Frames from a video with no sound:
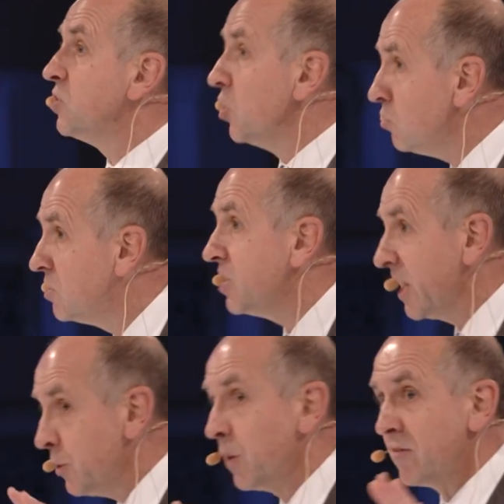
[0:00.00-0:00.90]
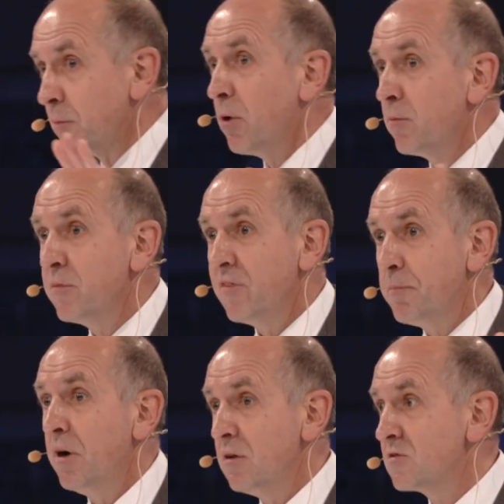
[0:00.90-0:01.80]
do genuinely have a problem with our
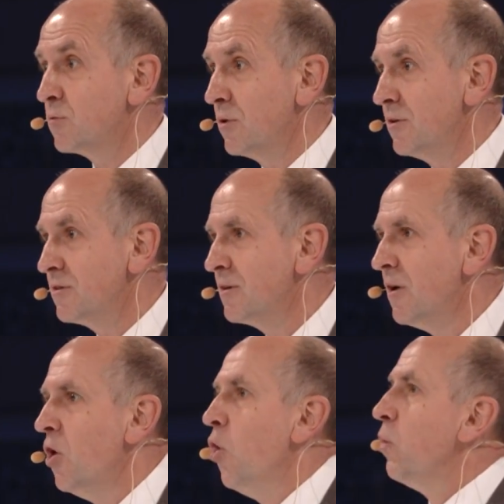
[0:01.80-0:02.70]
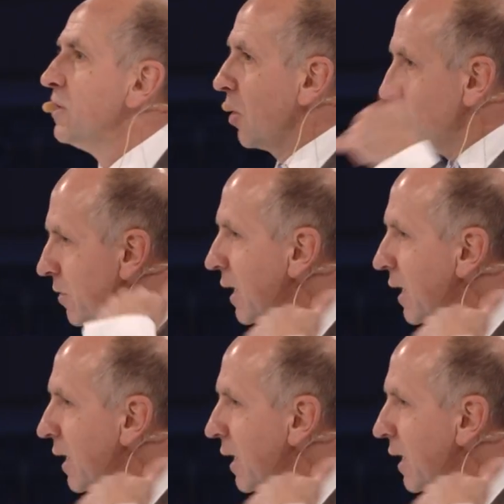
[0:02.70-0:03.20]
password, we don't ring